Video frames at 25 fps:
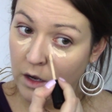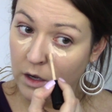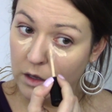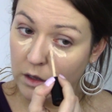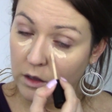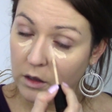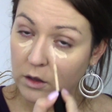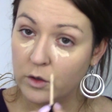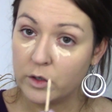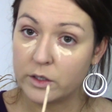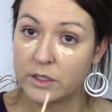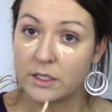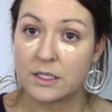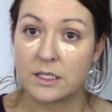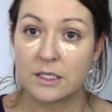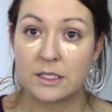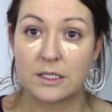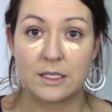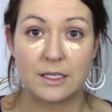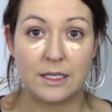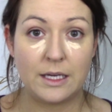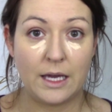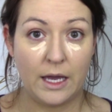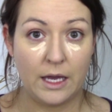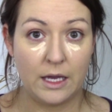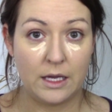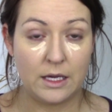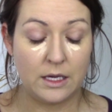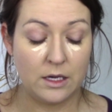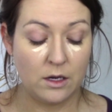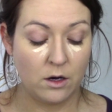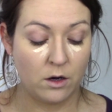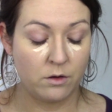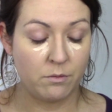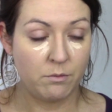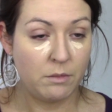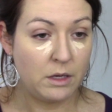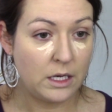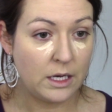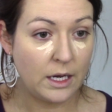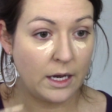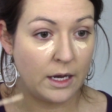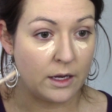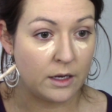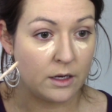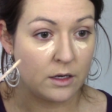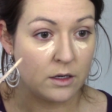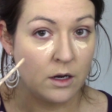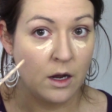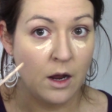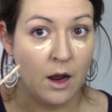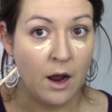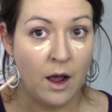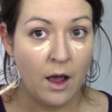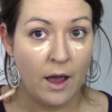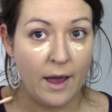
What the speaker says: looks cakey on me and